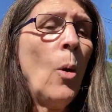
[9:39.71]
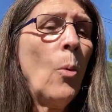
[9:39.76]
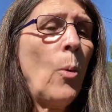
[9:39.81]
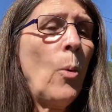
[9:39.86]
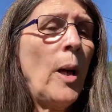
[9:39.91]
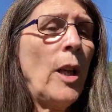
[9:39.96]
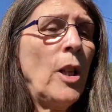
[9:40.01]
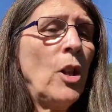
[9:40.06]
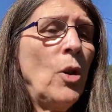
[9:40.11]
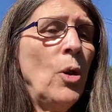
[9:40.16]

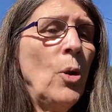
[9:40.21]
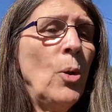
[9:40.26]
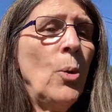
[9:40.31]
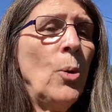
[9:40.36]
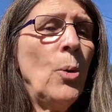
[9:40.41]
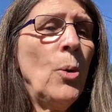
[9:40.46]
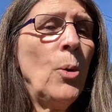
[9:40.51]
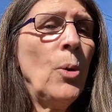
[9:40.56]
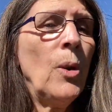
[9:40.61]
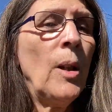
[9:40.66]
when
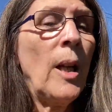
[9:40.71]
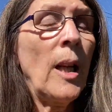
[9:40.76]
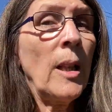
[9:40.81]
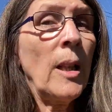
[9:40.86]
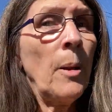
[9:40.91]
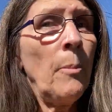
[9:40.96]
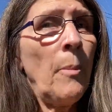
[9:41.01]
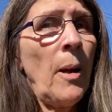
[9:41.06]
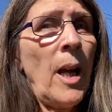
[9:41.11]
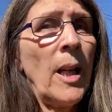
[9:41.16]
you get
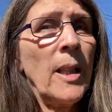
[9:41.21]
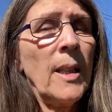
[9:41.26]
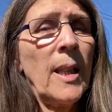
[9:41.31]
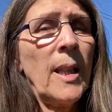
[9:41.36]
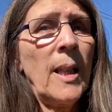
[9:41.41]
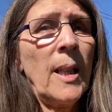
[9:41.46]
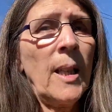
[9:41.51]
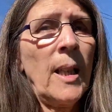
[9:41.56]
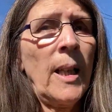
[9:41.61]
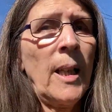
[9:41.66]
them out to
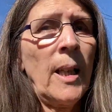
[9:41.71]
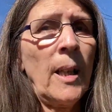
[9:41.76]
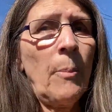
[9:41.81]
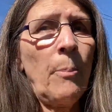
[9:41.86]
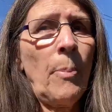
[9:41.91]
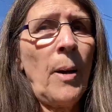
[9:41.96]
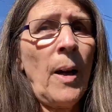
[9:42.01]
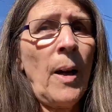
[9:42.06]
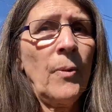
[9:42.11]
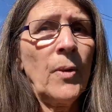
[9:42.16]
clean
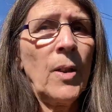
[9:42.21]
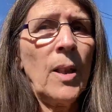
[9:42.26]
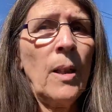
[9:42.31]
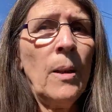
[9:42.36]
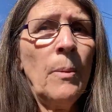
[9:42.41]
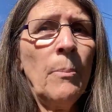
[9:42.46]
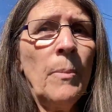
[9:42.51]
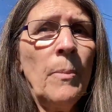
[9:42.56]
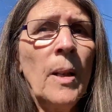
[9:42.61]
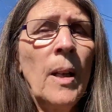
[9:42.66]
up after
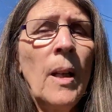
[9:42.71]
them.